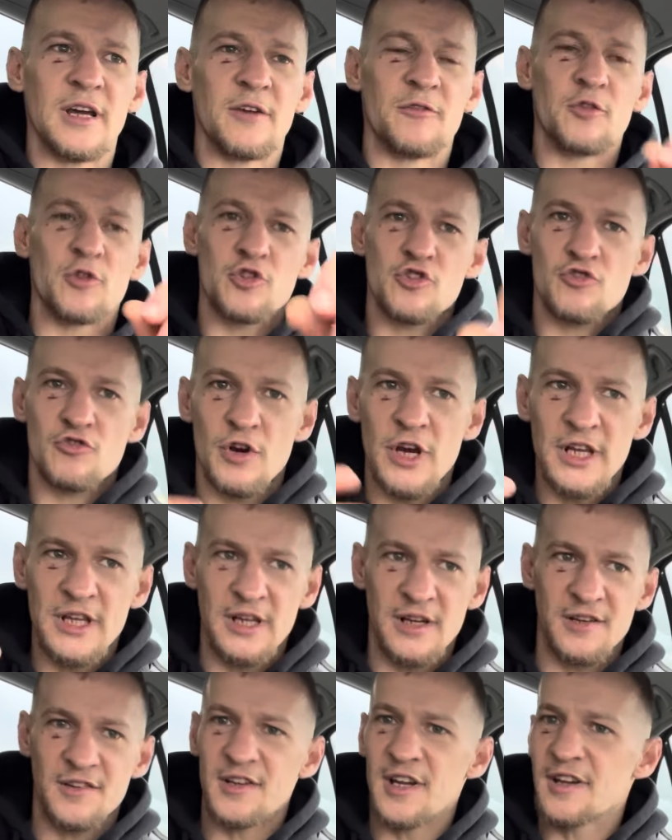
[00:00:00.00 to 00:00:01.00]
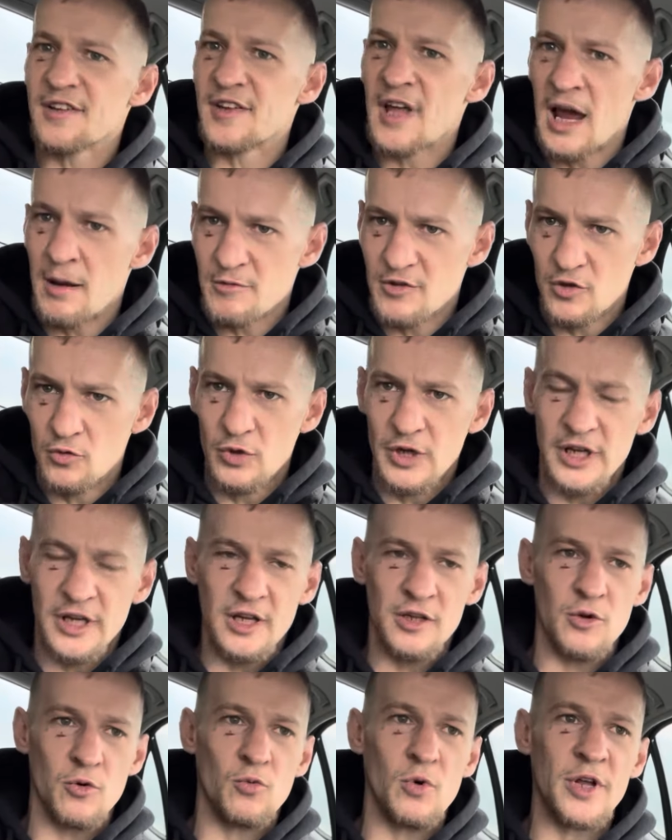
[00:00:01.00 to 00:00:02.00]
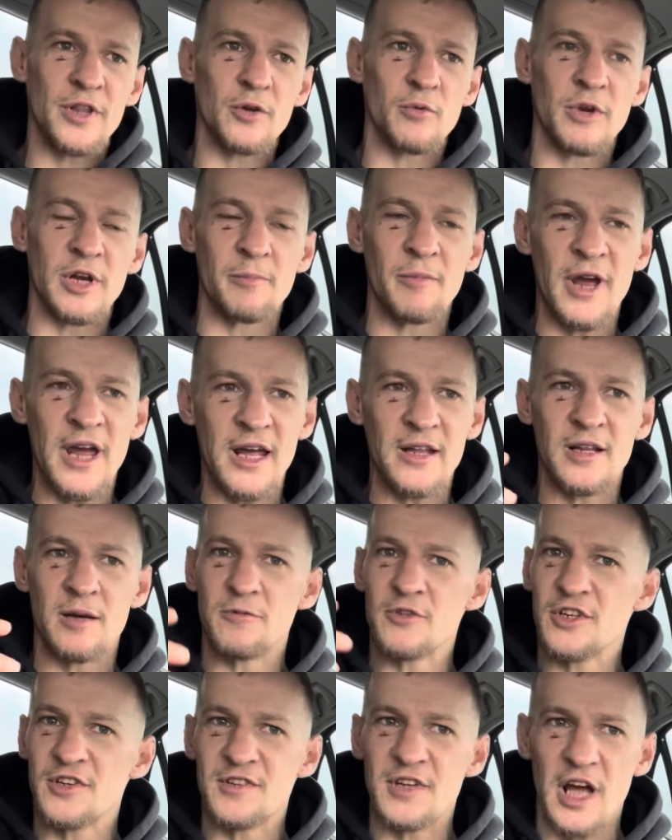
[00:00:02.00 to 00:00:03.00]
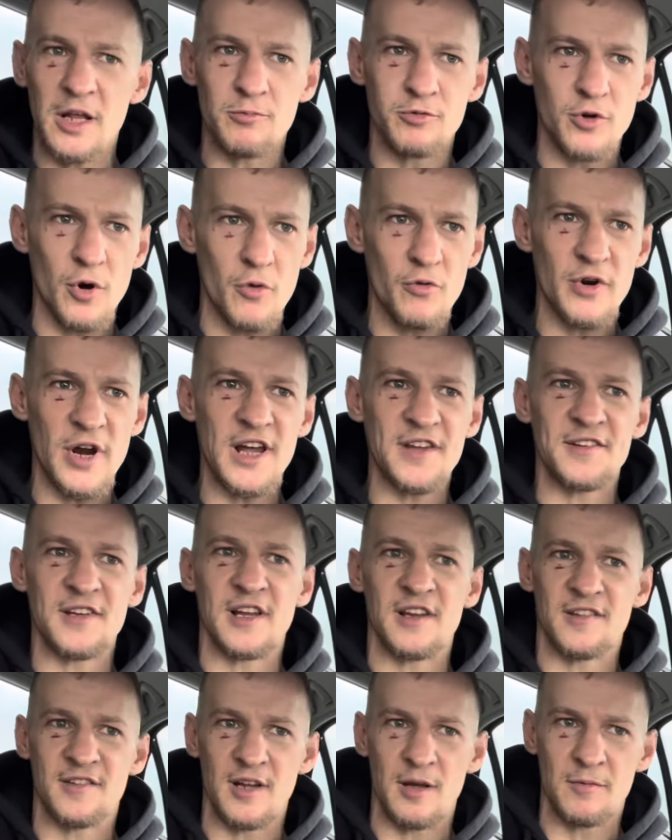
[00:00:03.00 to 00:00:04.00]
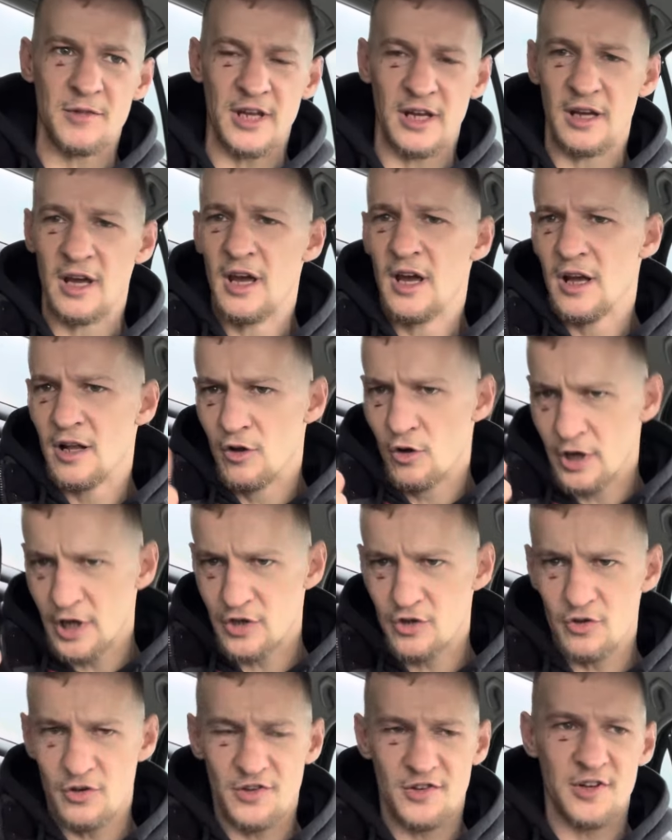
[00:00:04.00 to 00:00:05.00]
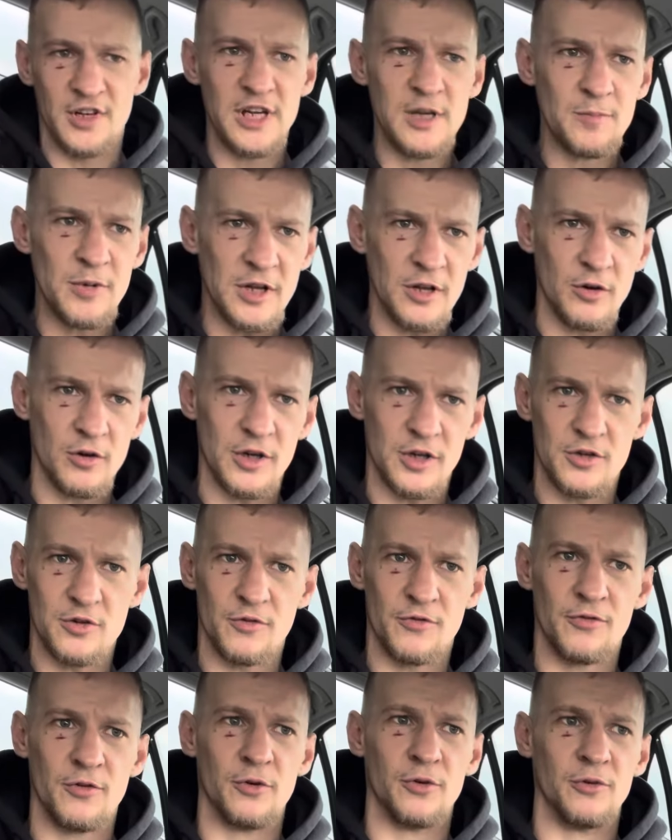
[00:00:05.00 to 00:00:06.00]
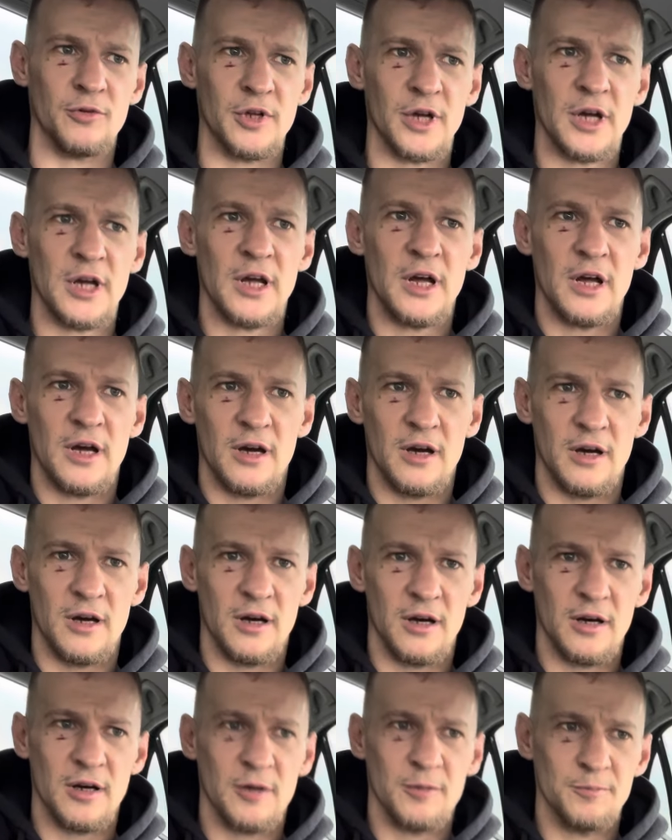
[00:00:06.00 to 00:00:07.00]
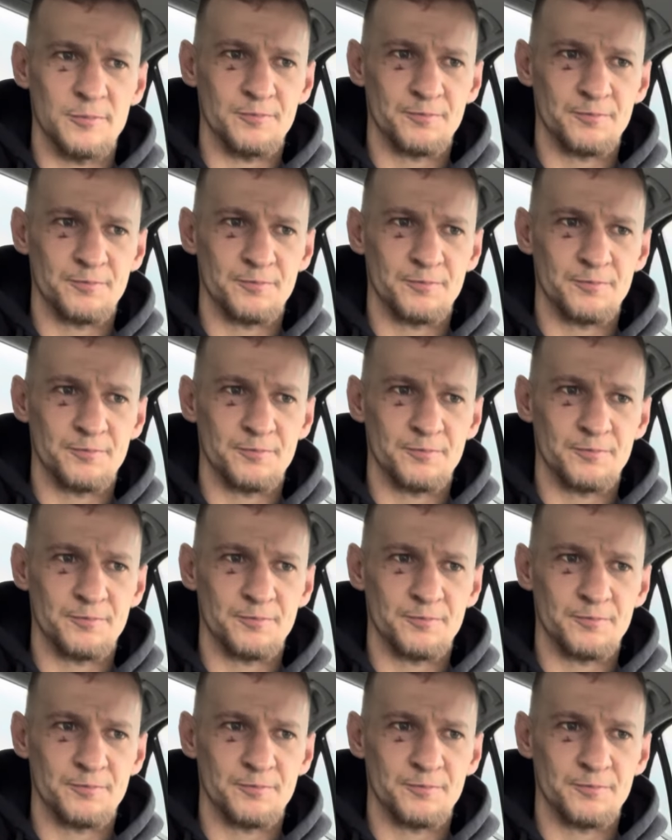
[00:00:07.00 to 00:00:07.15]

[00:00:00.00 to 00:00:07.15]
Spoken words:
you're training 6 times a week and you're wondering, man, I'm just not progressing in something, look at your sleep and look at your food.